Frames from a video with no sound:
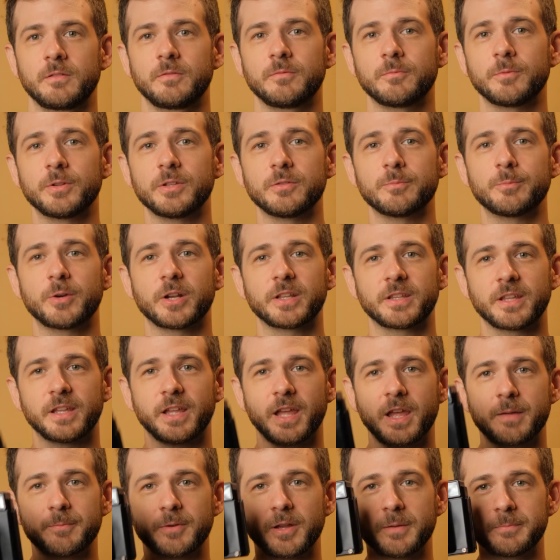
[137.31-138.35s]
When you bring the
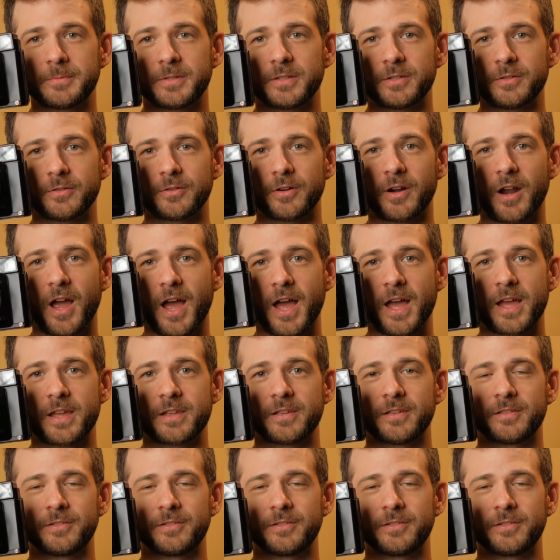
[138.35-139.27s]
camera up to your eye,